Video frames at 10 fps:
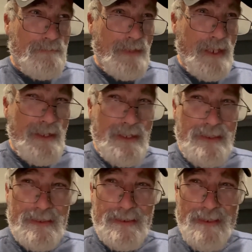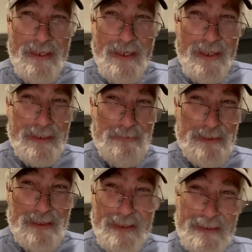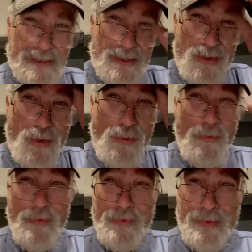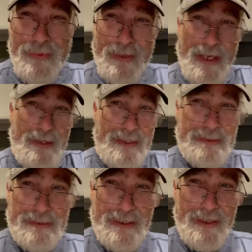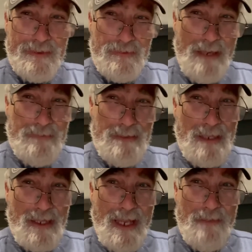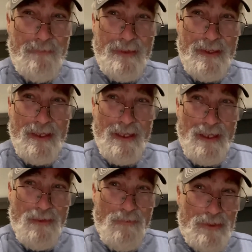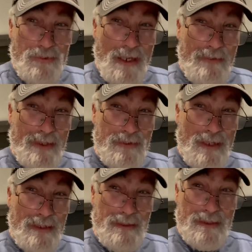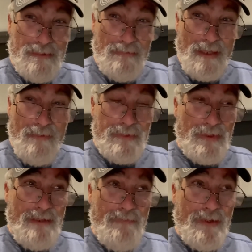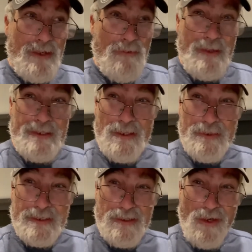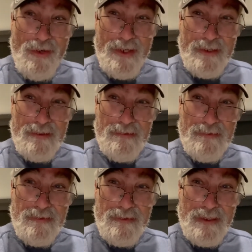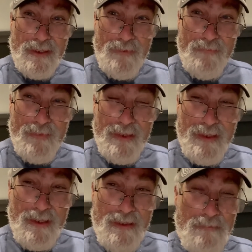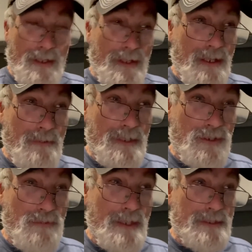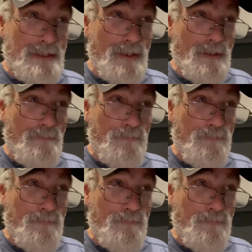I, I just this was this is a whole thing that just kind of dropped in my lap while driving a truck. Just I tried to figure out when this all started, you know. I think about two months ago.